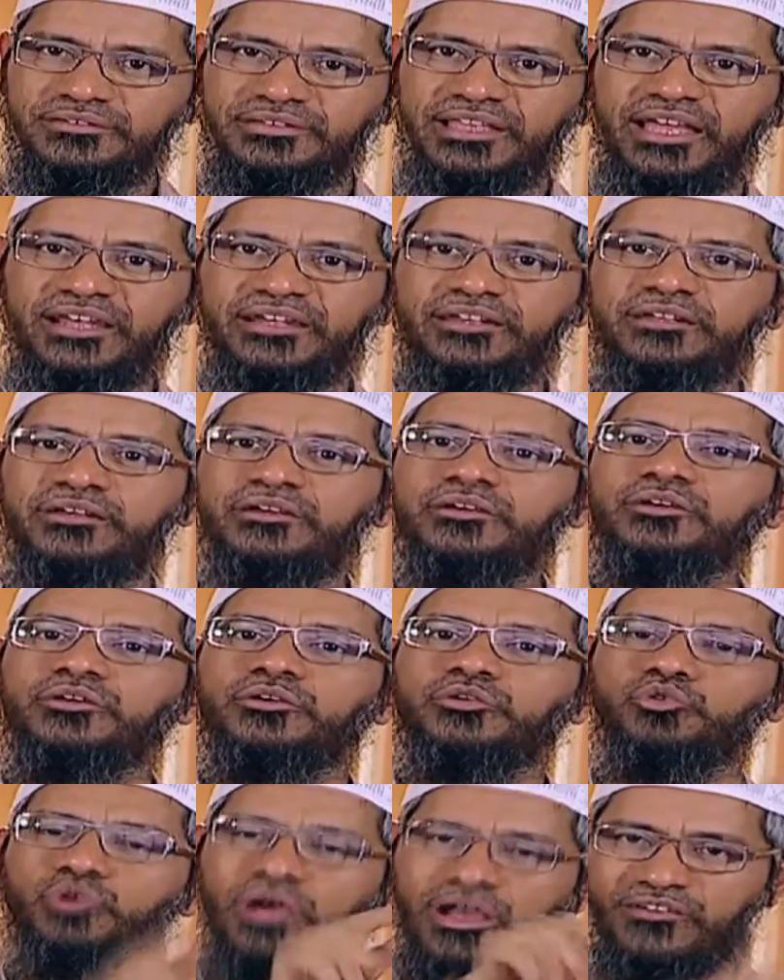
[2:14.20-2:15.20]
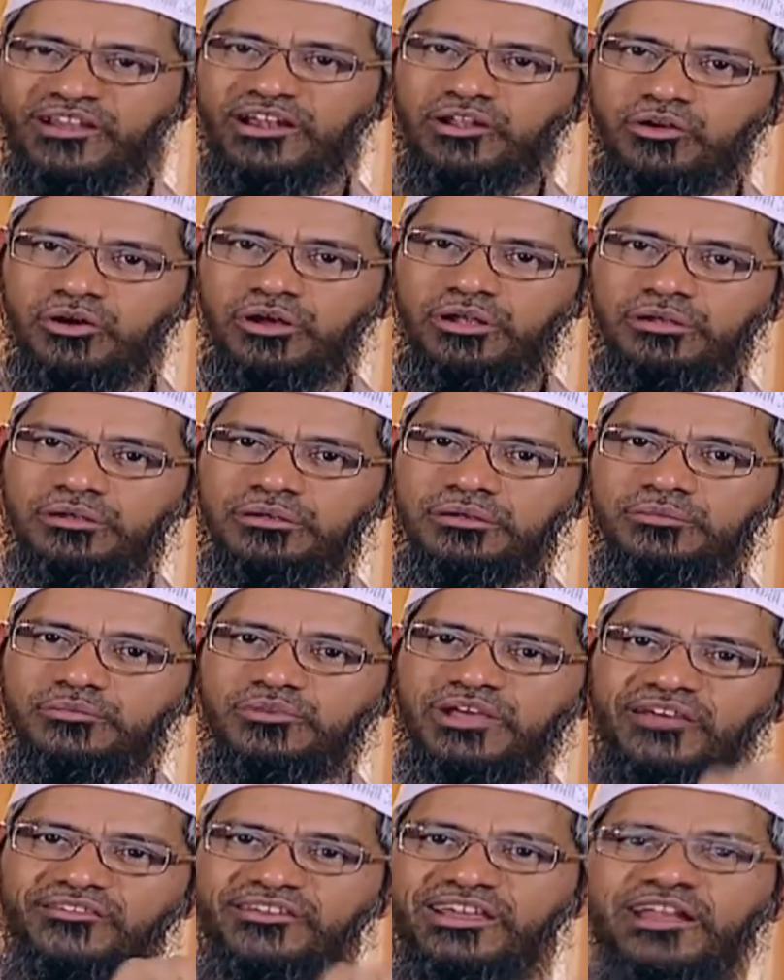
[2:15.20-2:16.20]
that you have alcohol,
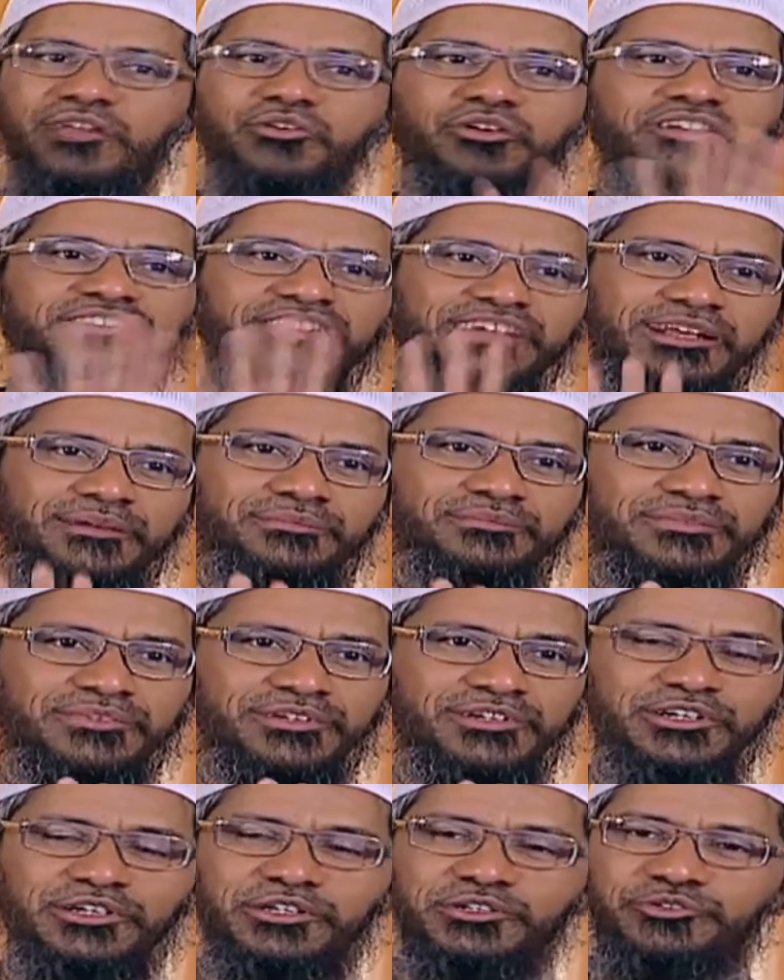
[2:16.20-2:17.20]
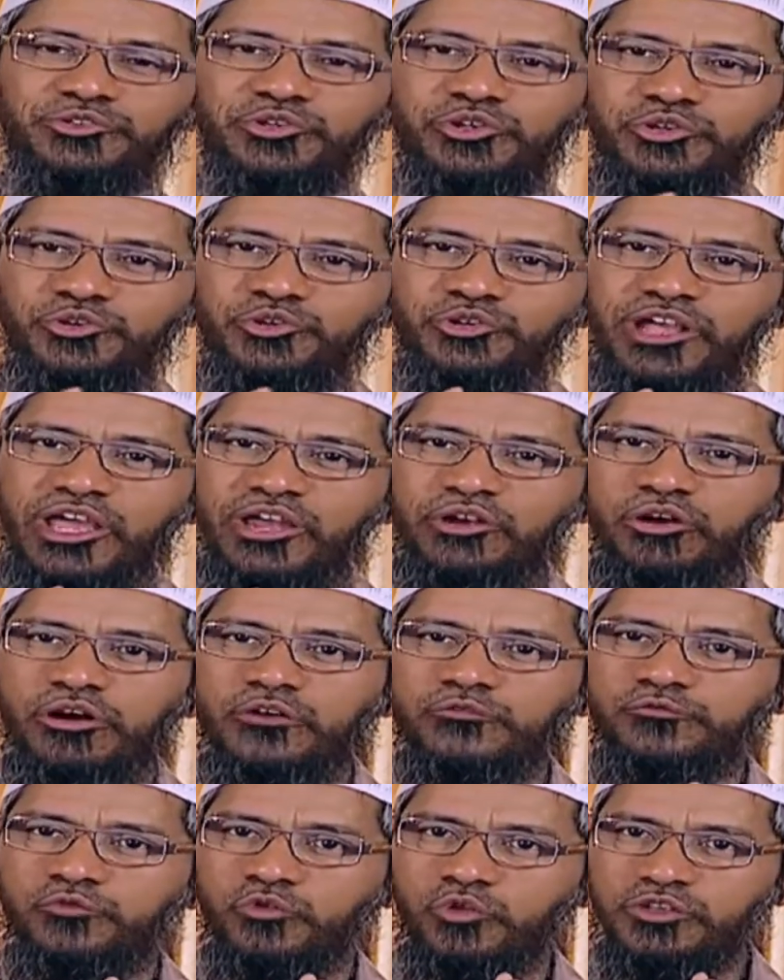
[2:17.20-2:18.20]
having alcohol is haram. So you
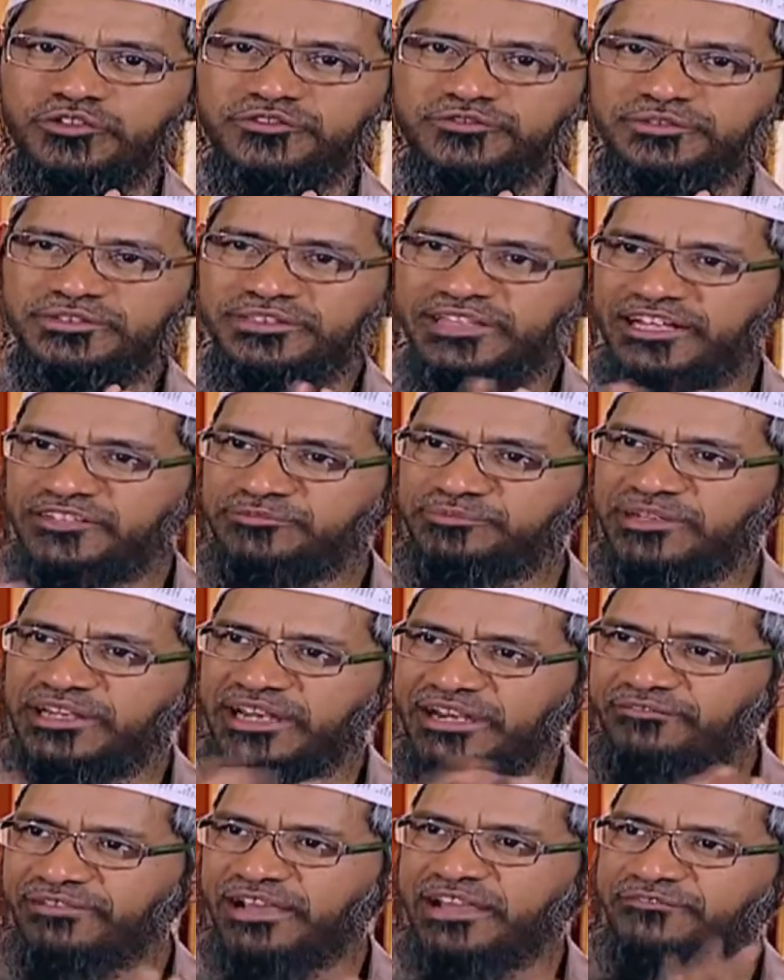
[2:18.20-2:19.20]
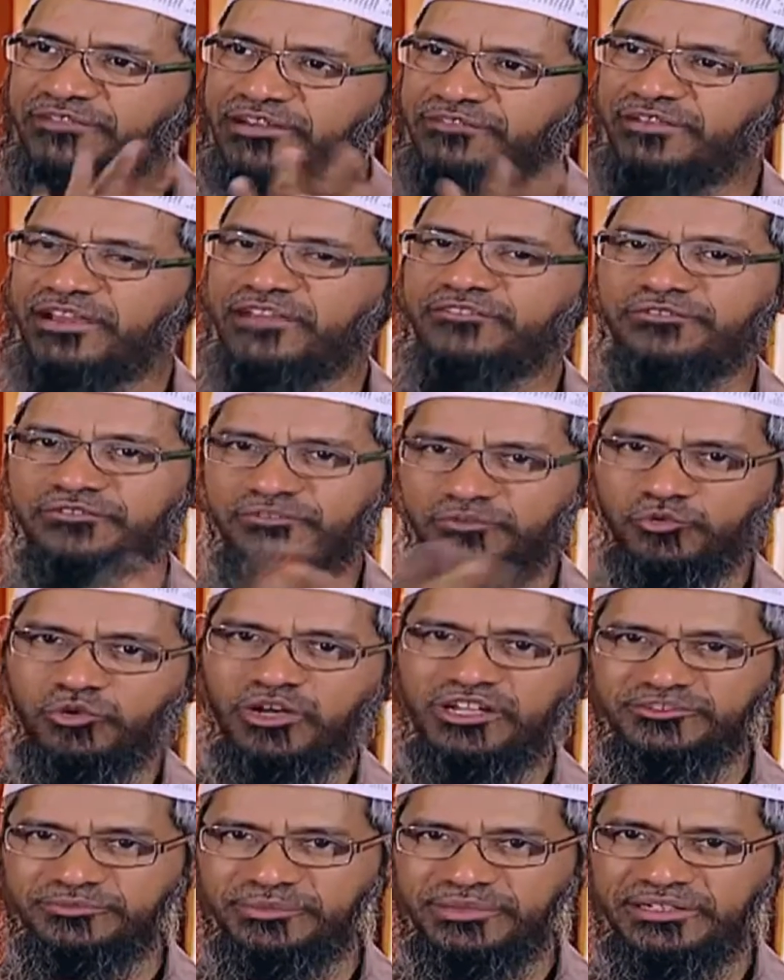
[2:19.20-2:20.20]
cannot force the husband and wife and wife
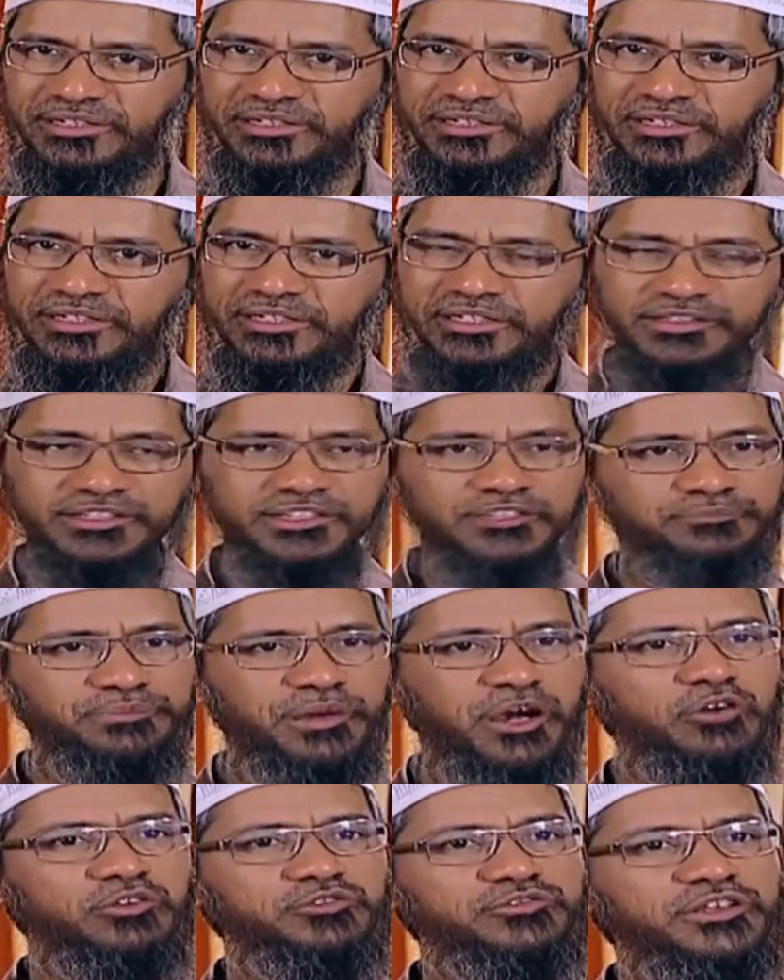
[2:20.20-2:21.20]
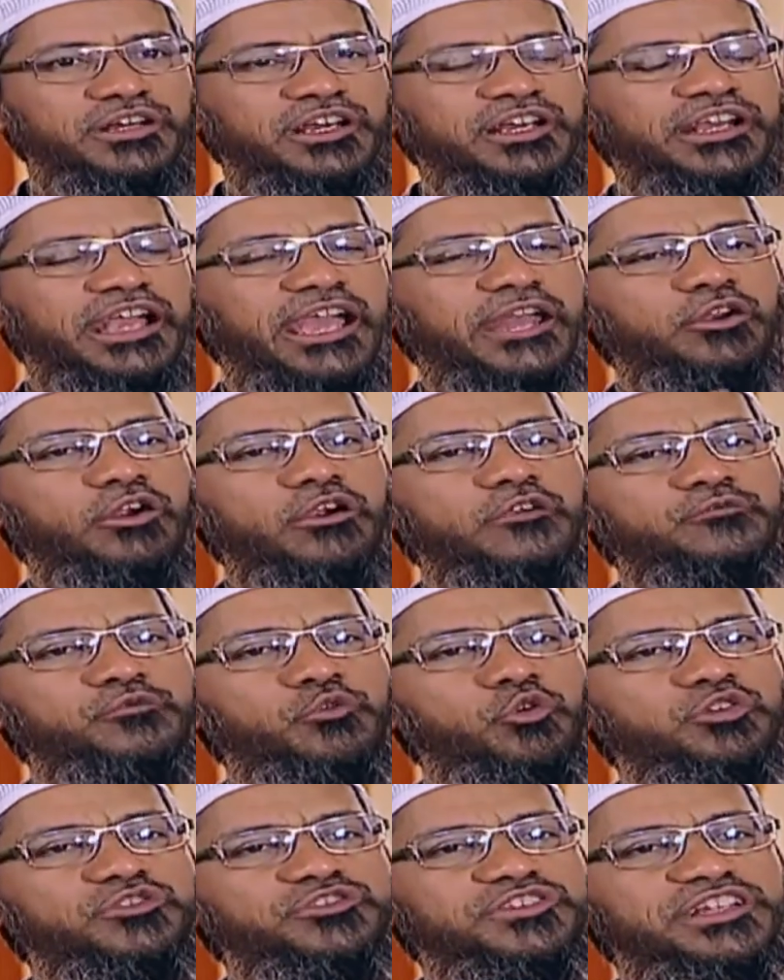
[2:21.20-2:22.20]
to husband. The spouse cannot
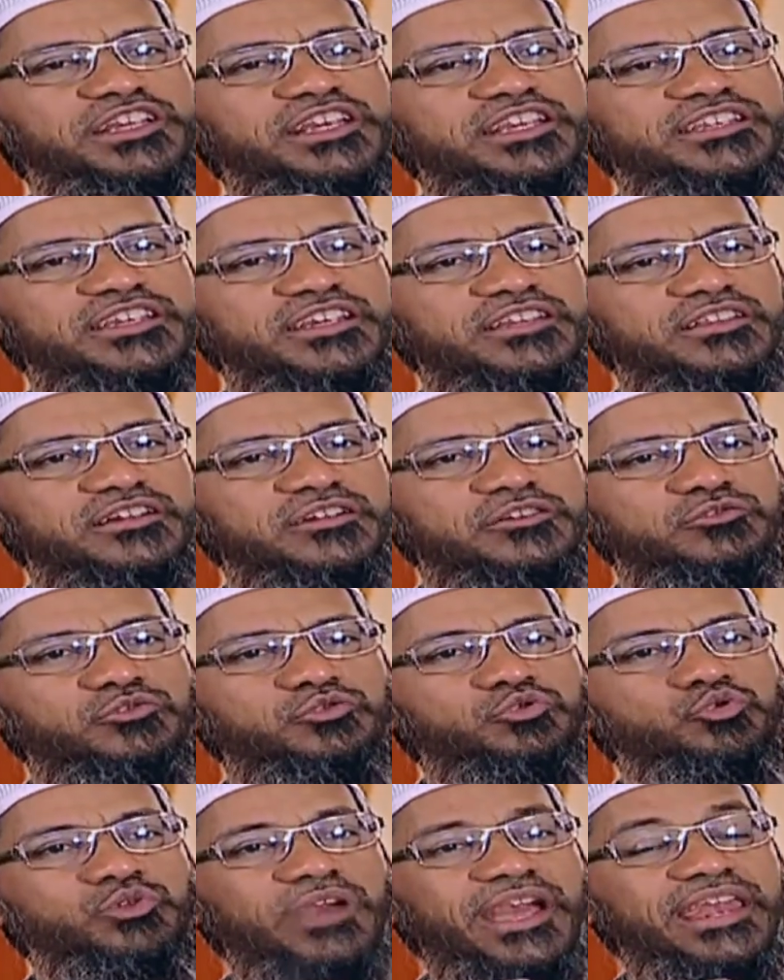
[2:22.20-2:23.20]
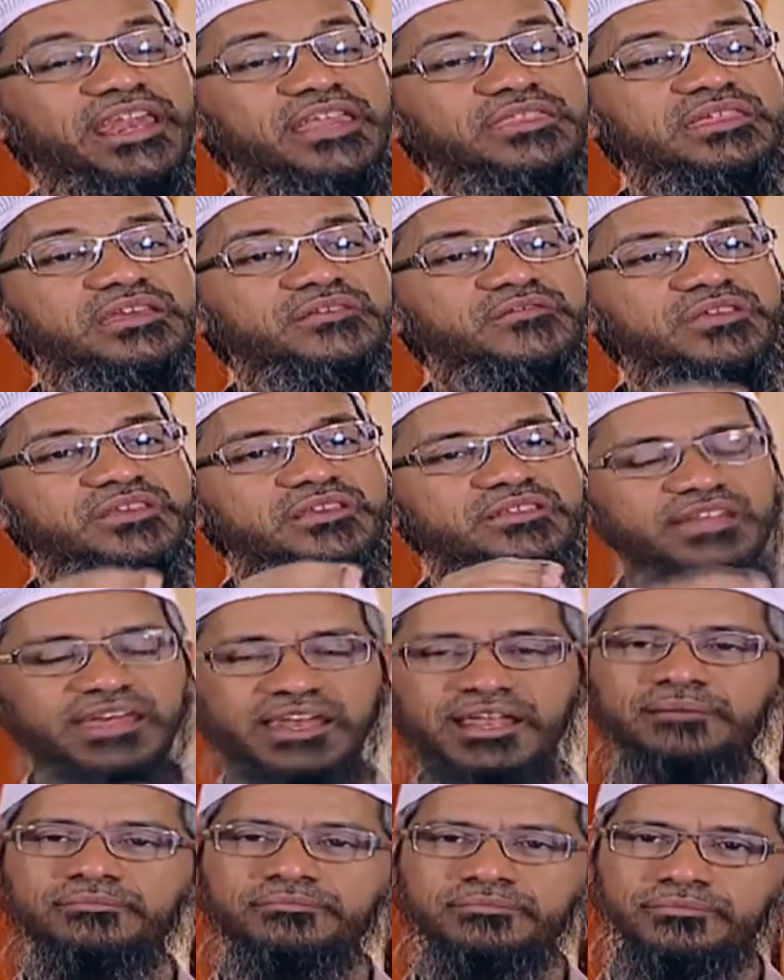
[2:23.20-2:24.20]
force each other to do anything which is
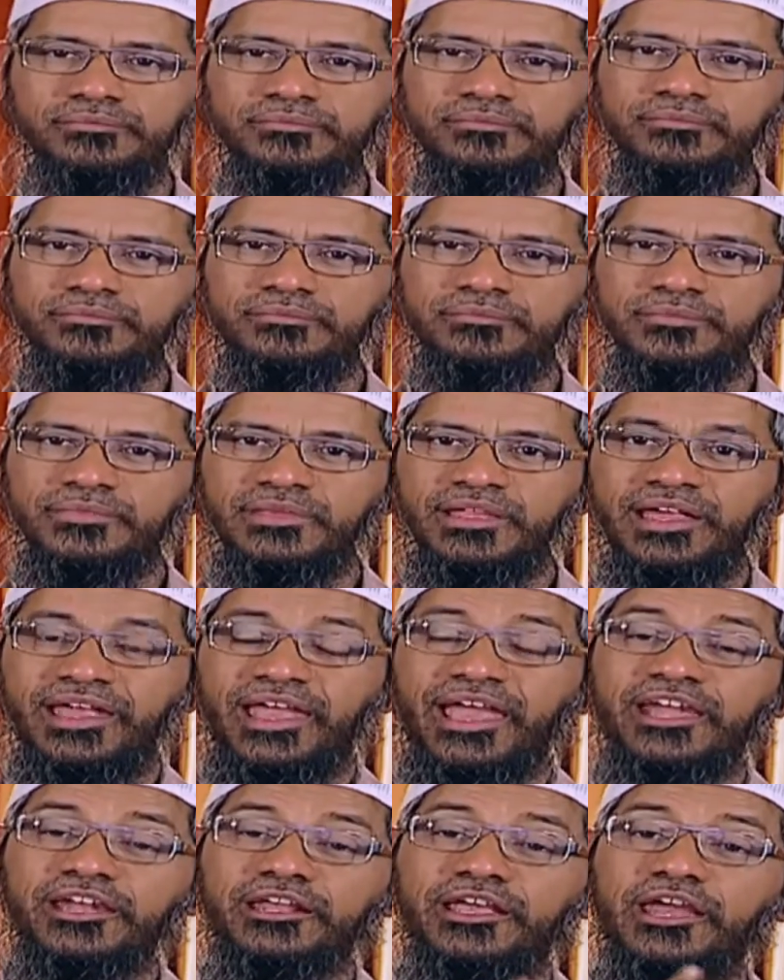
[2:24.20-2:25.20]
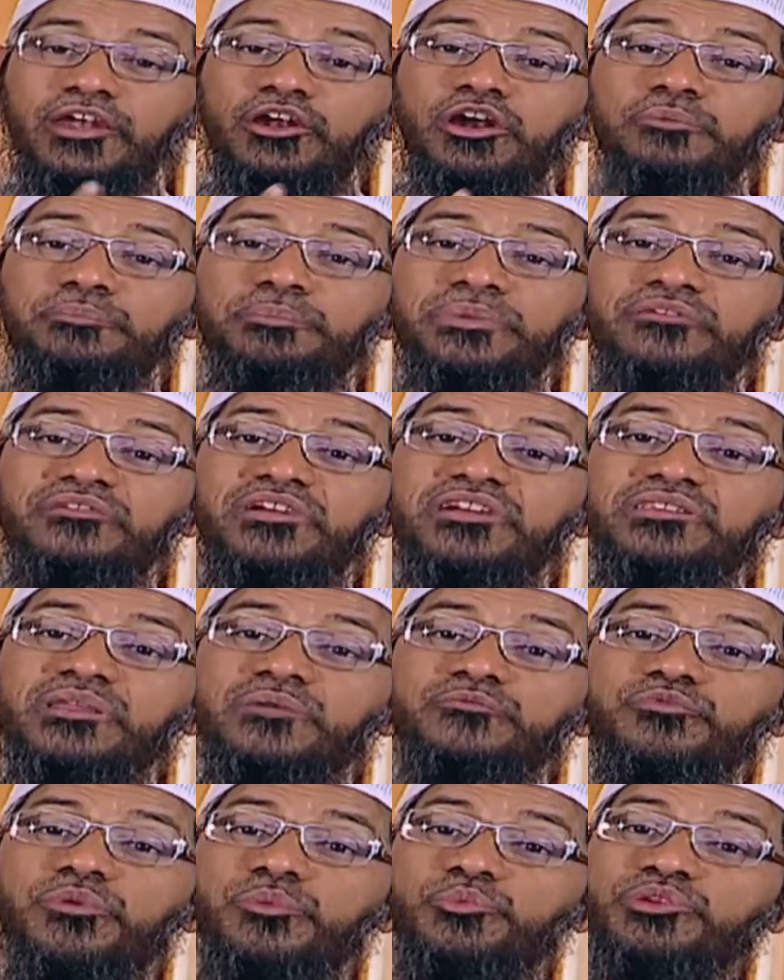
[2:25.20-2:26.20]
haram and cannot prevent
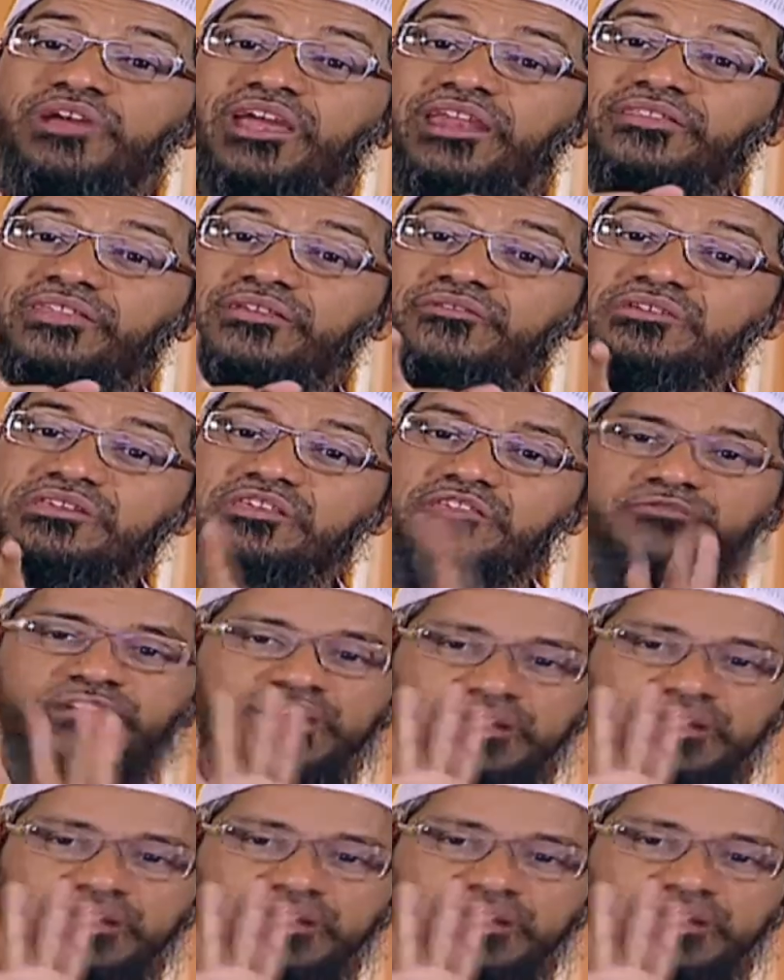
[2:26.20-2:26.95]
them from doing anything which is